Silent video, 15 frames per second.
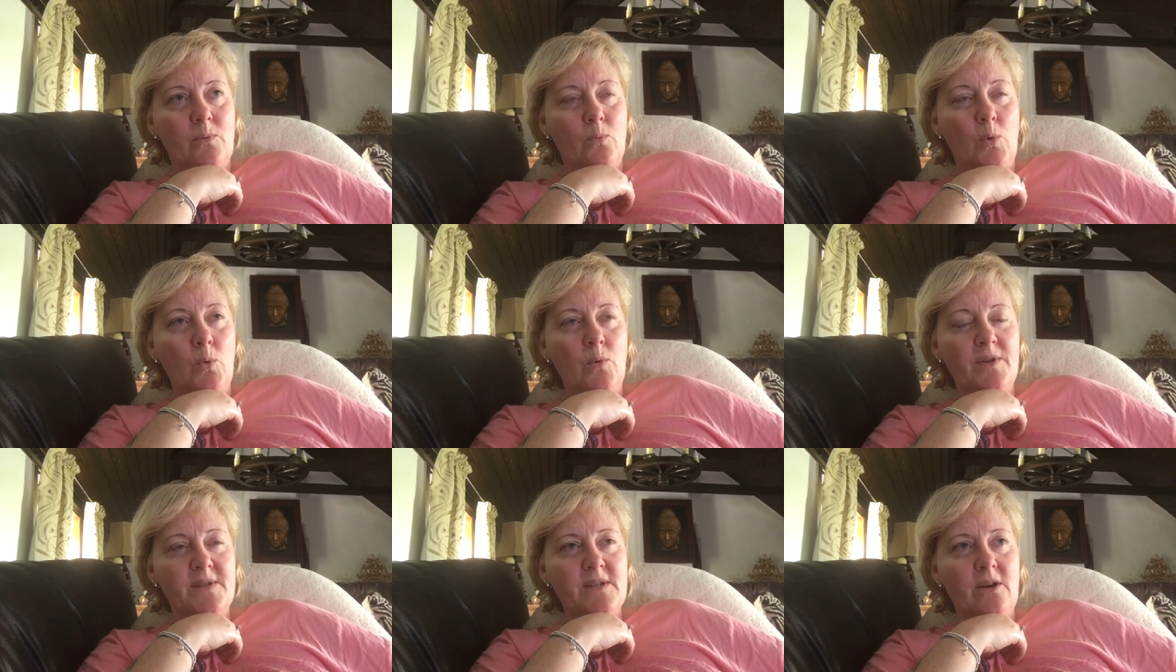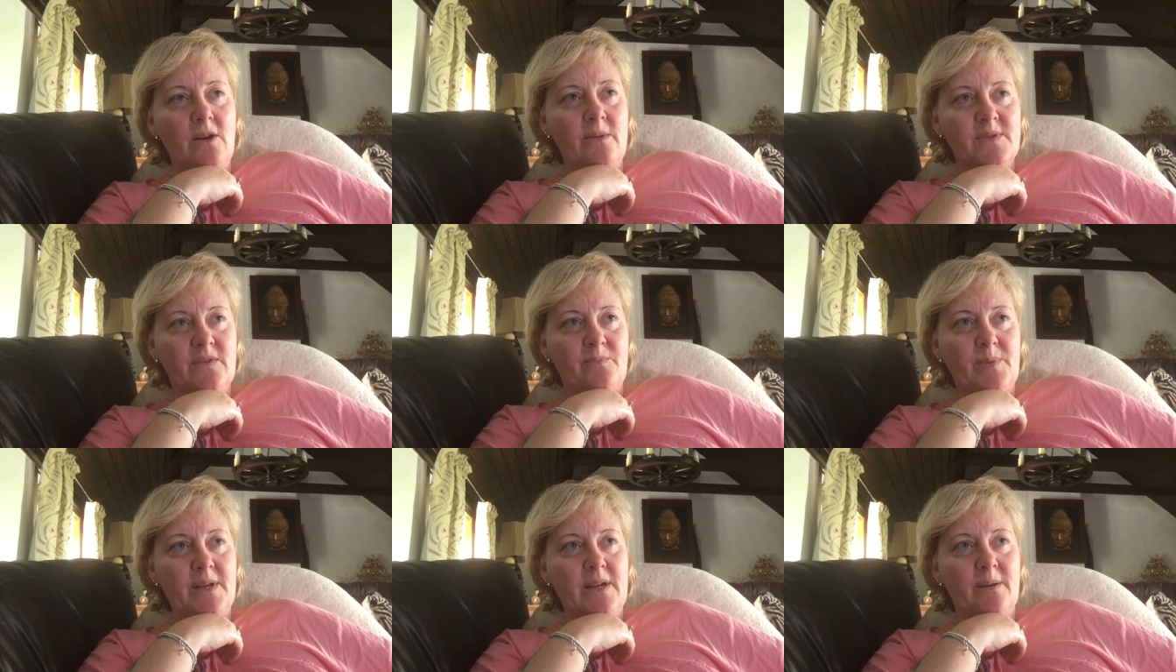all the times
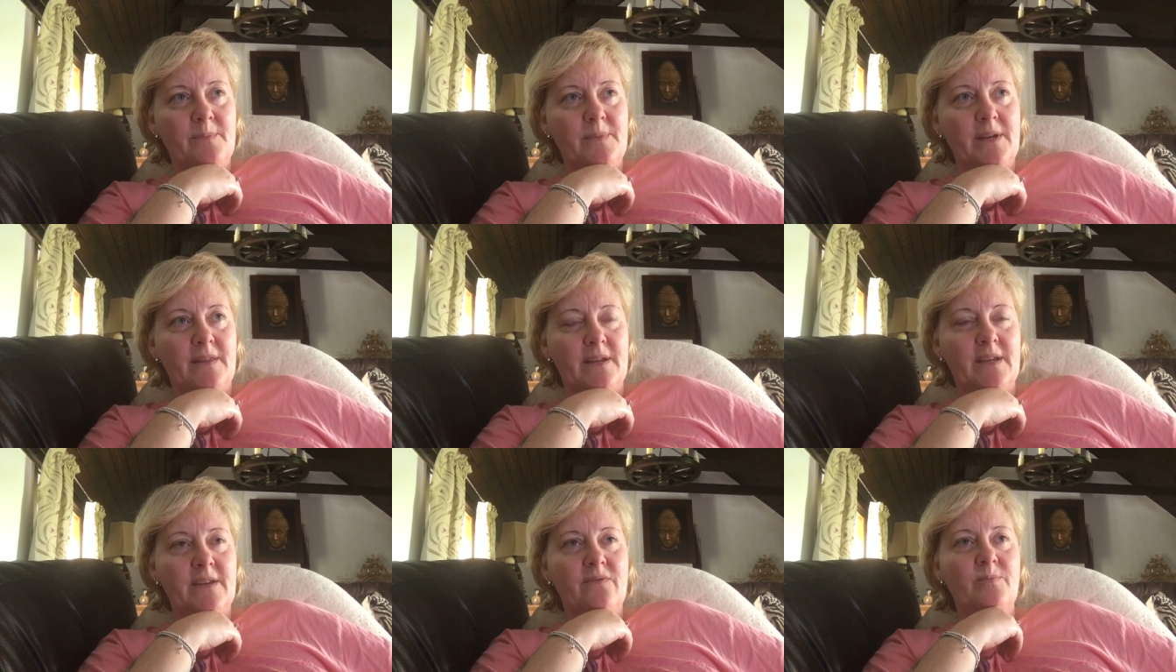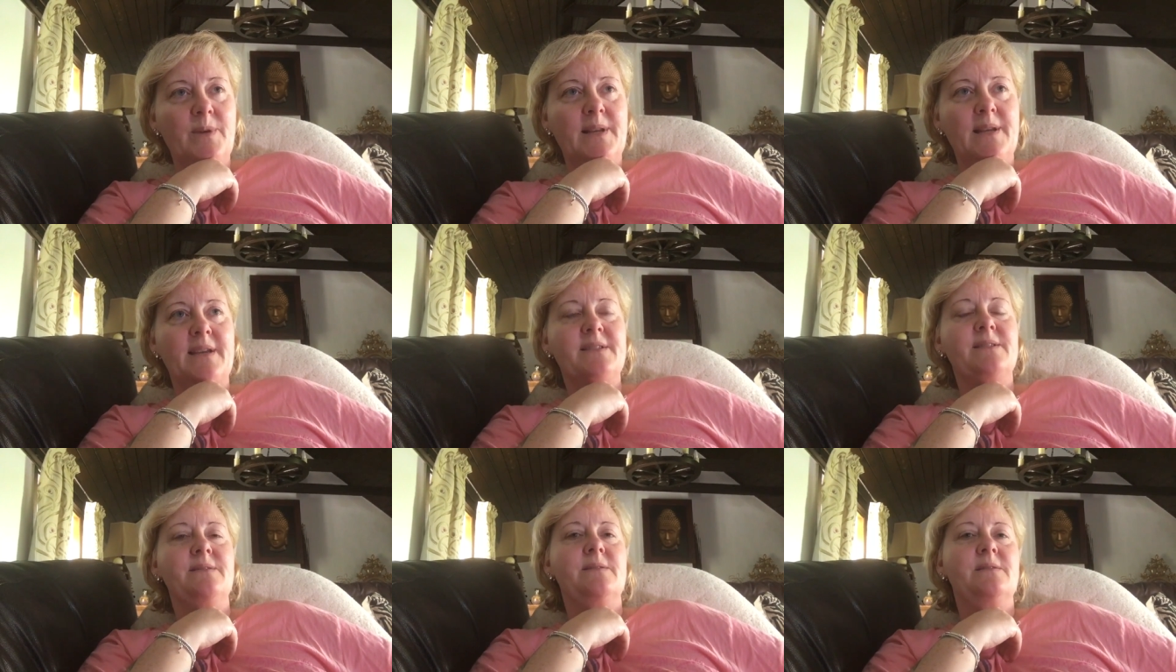I've been up there they give me
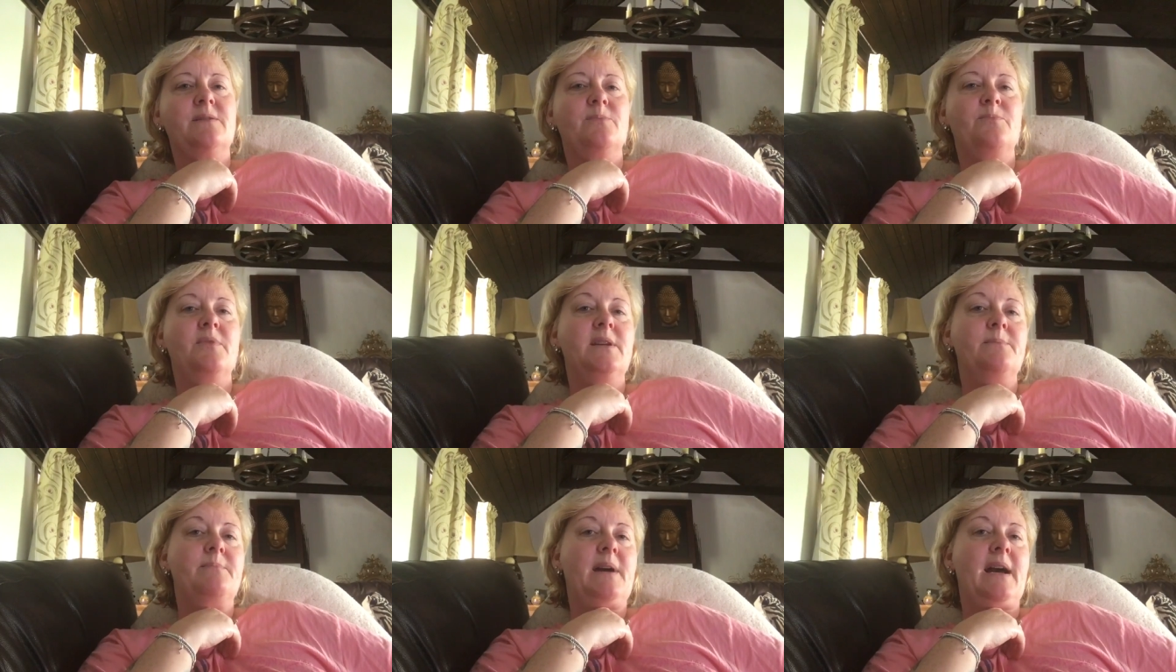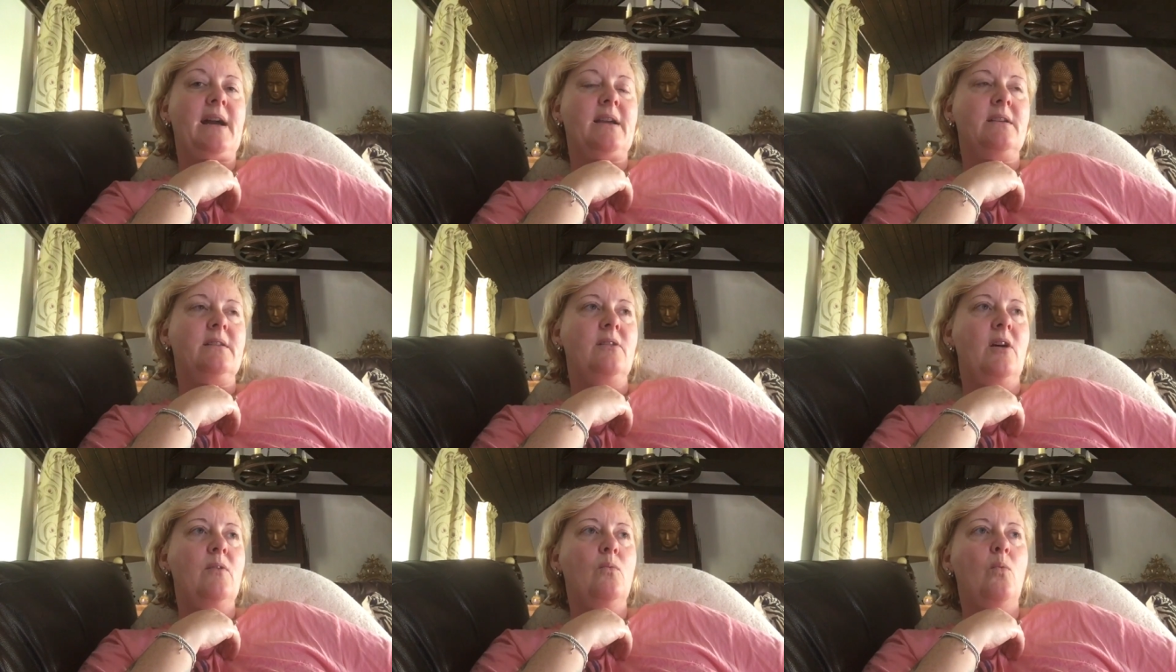lessons to bring back,
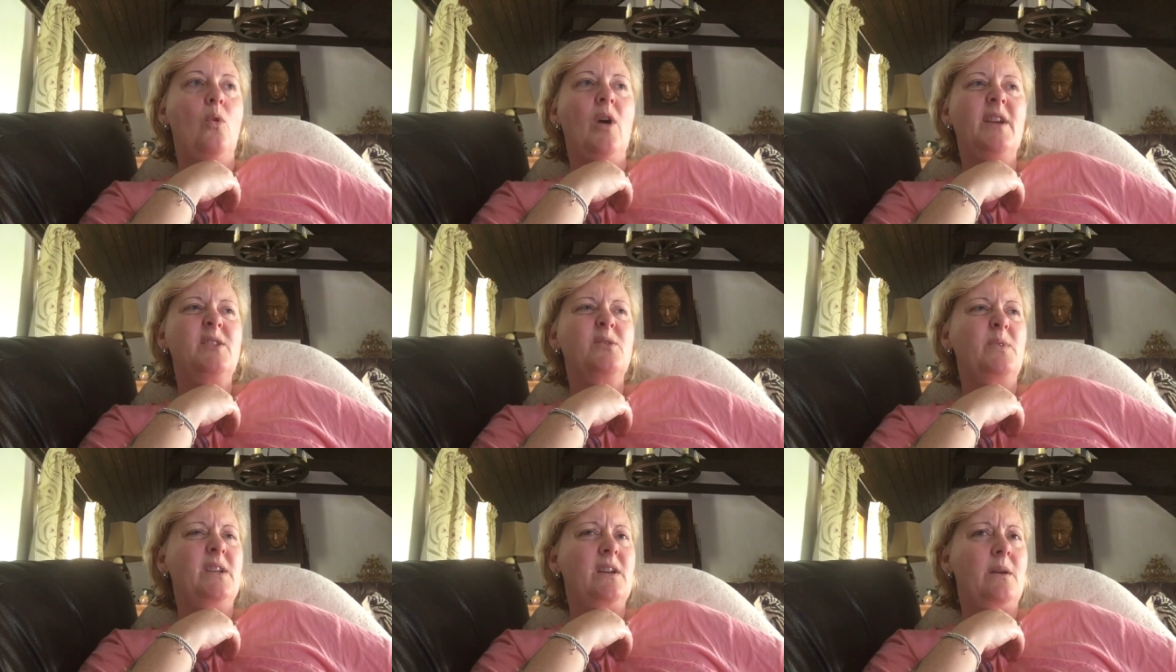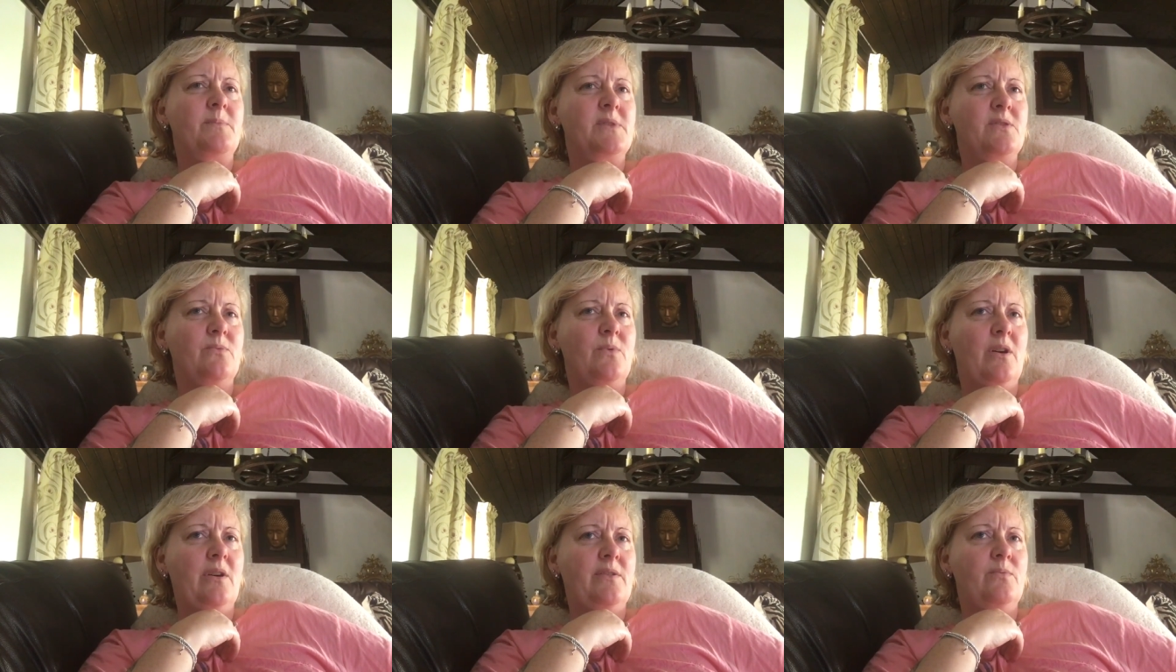like why do we come
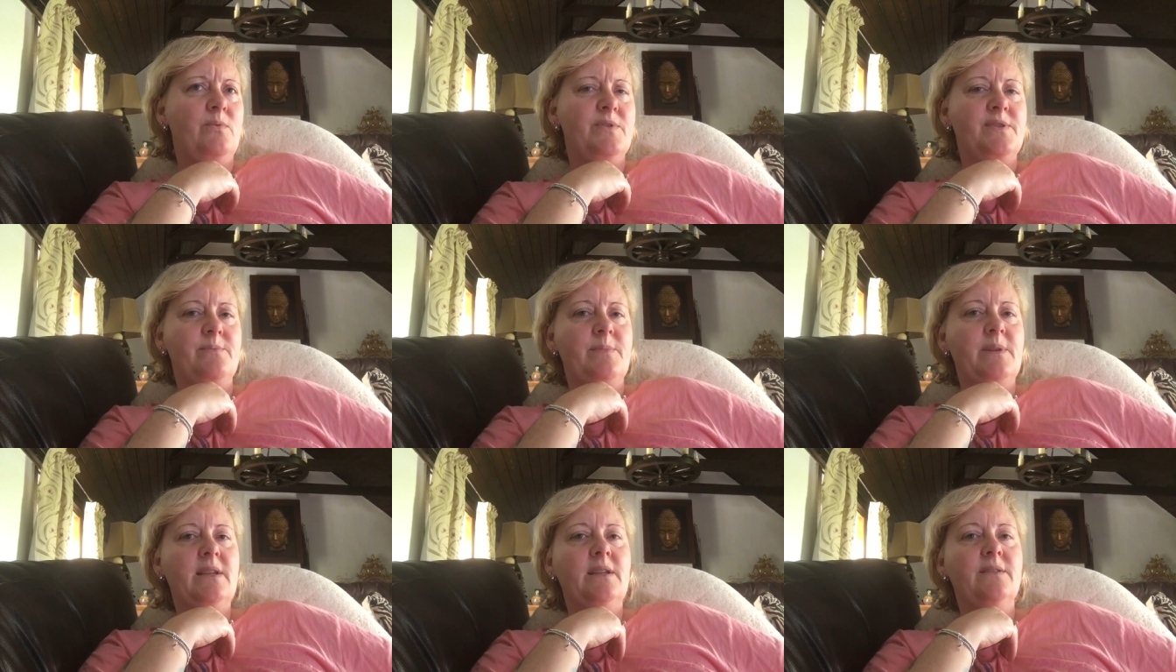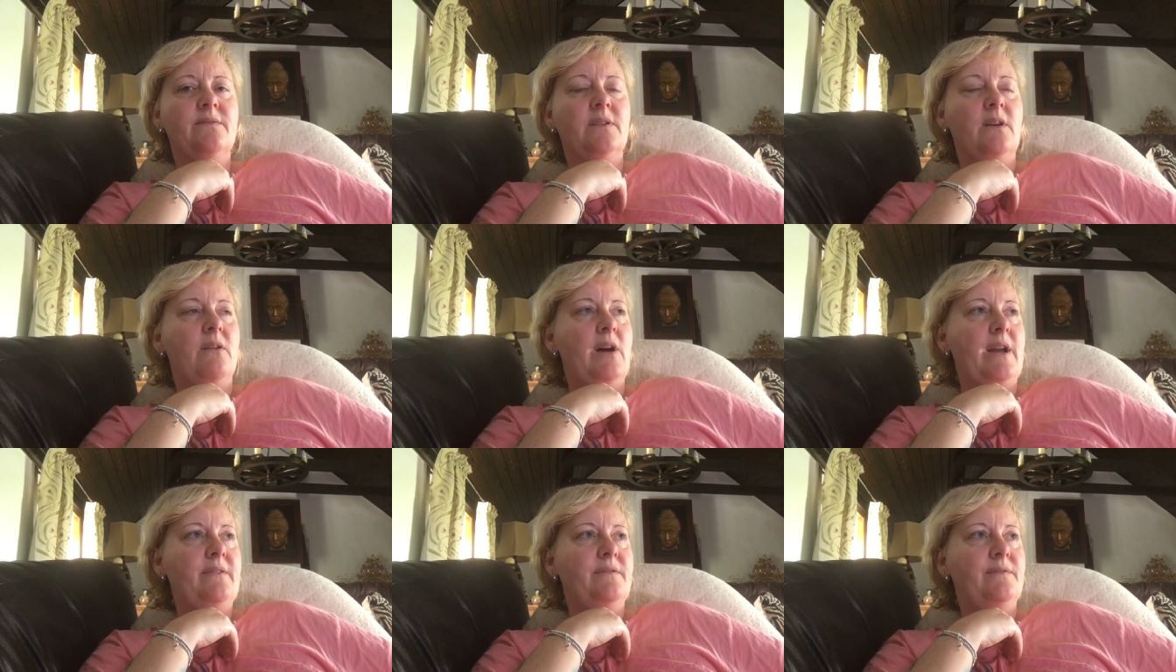to earth, what's the meaning of
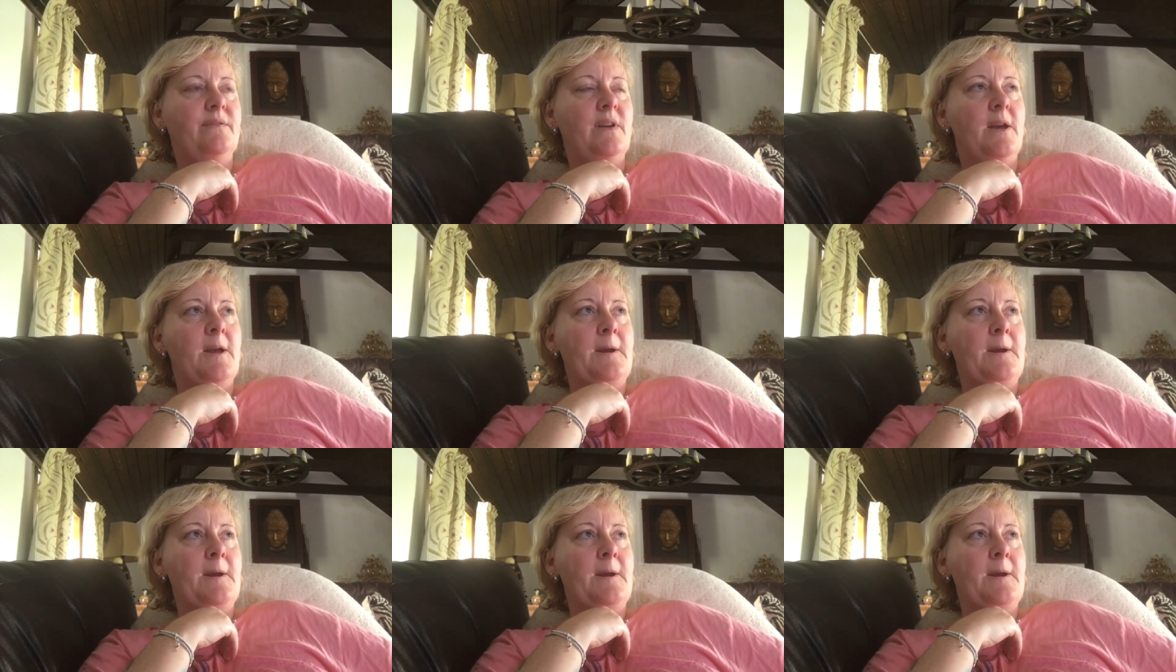life.